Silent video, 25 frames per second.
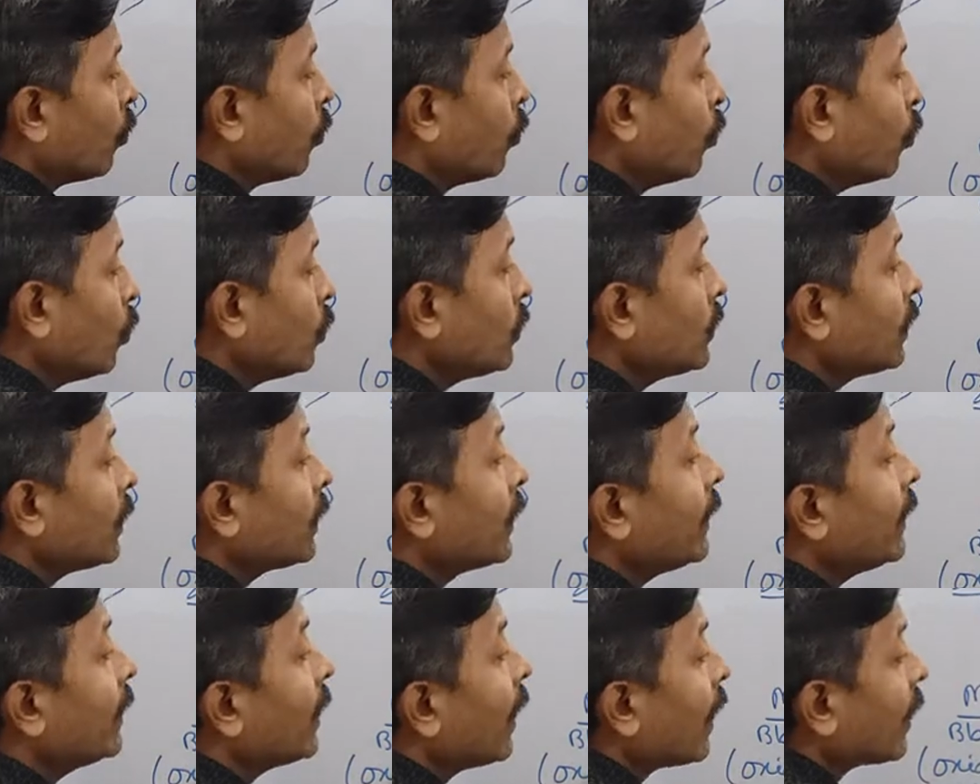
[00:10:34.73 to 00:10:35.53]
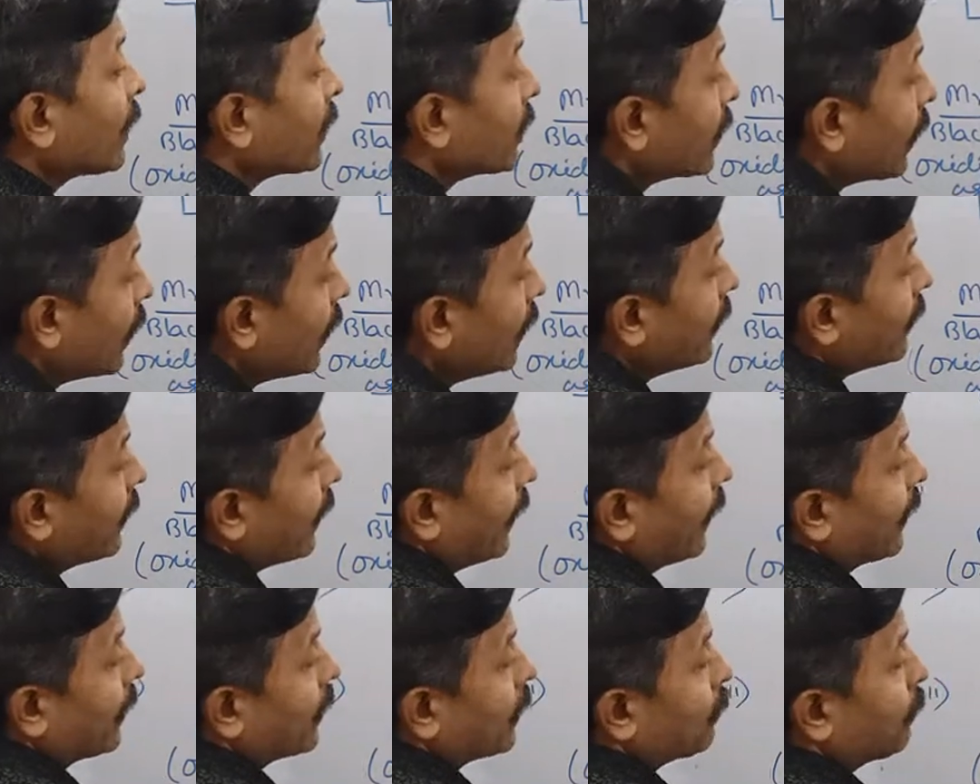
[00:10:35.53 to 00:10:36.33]
whose reduction
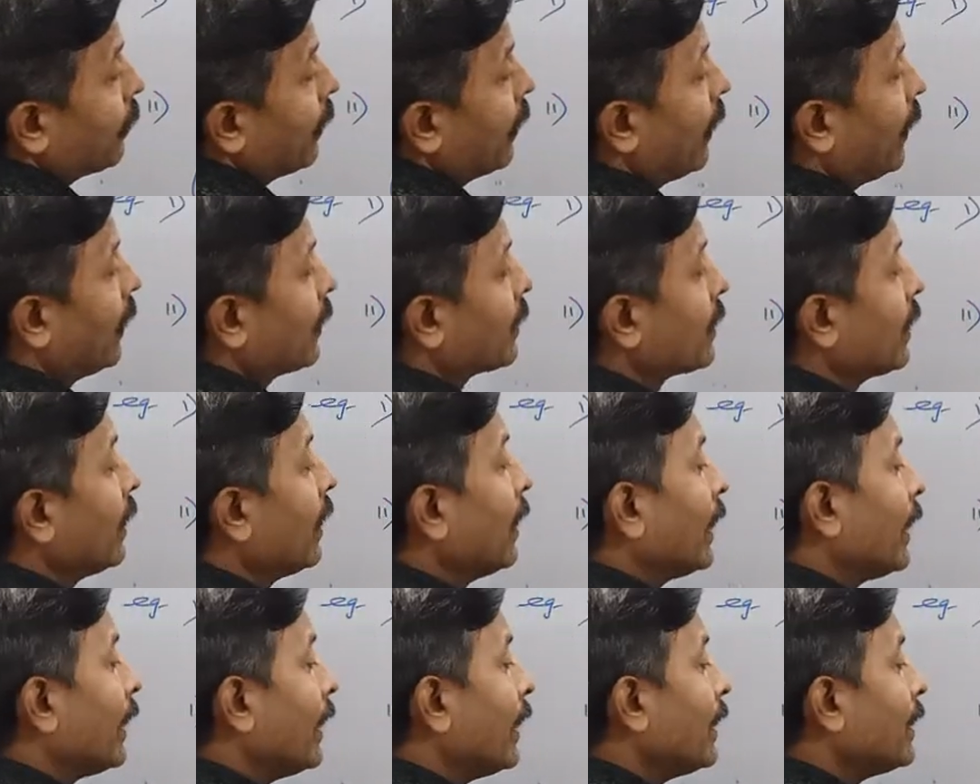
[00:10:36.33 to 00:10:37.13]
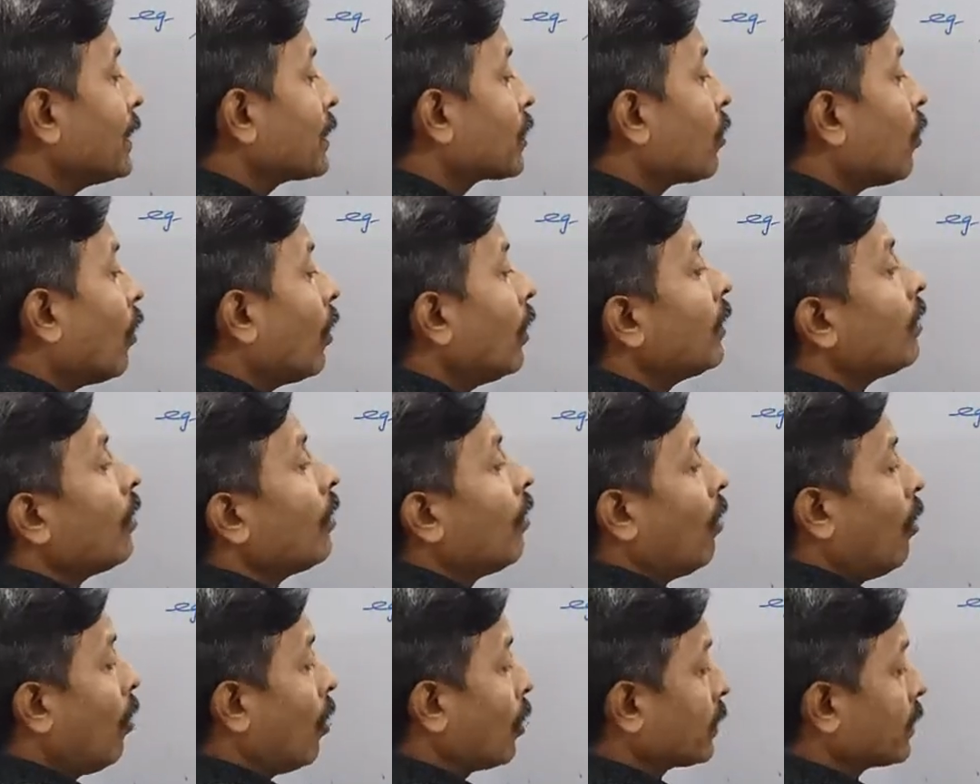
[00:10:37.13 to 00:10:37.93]
takes place is called
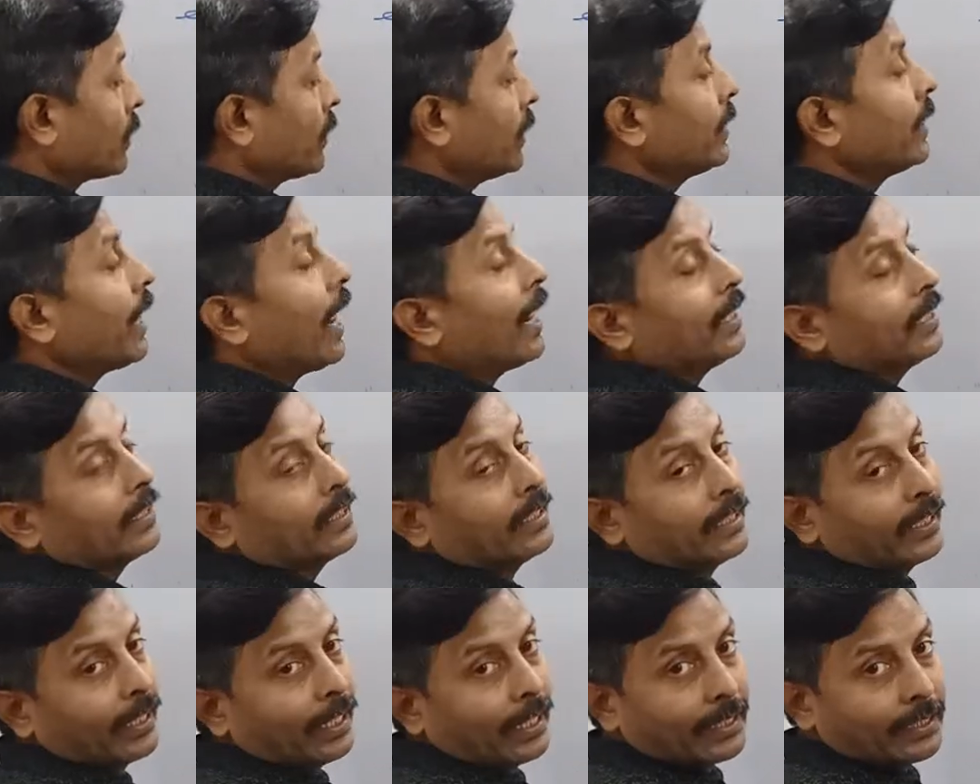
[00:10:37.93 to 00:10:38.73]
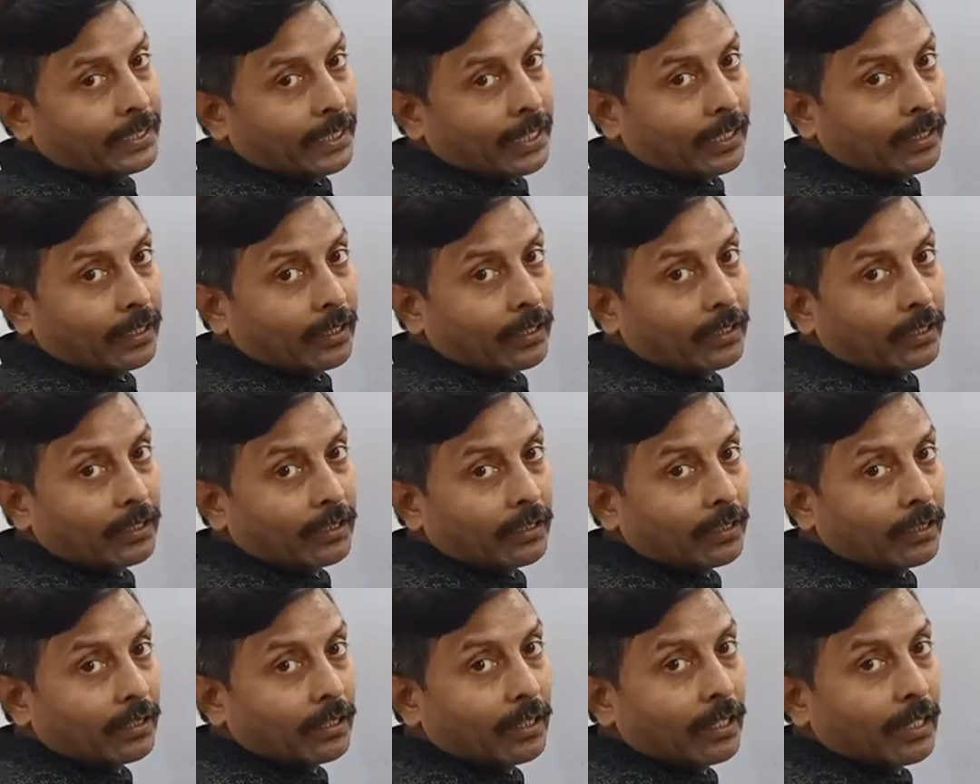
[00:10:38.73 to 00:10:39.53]
oxidizing agent,
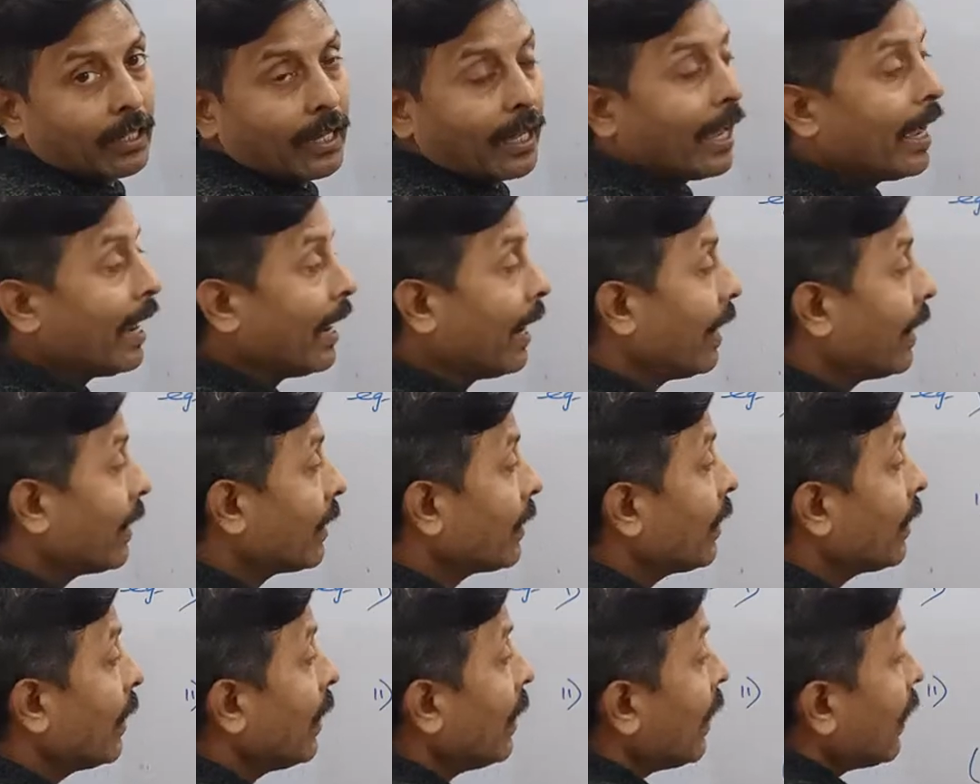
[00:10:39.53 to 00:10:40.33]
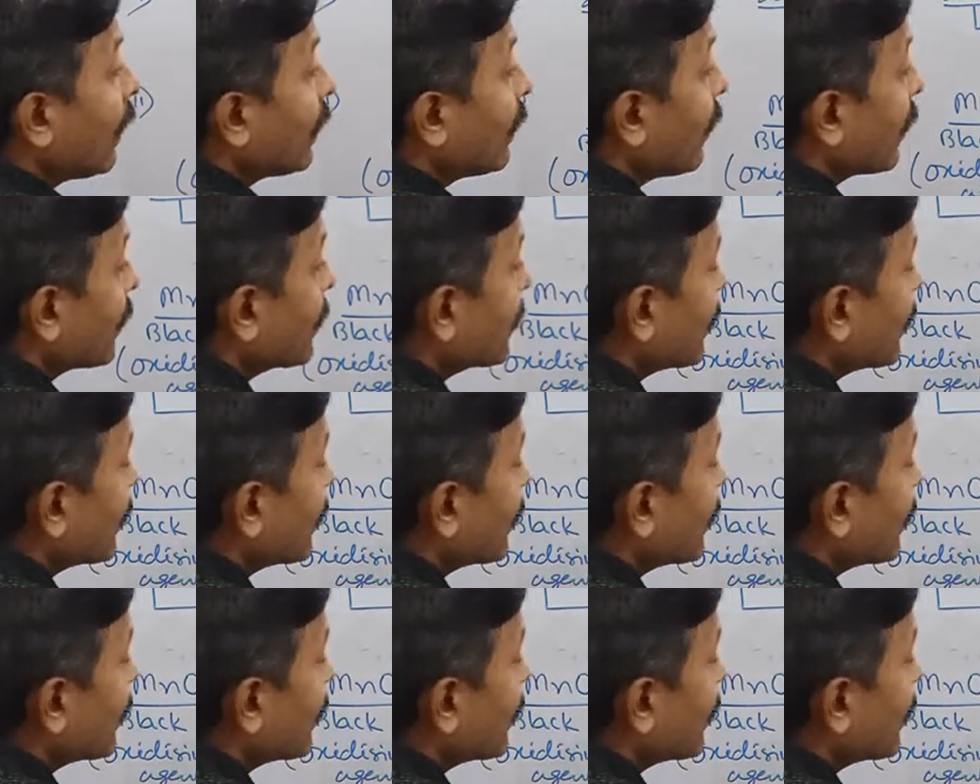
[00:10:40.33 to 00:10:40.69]
and the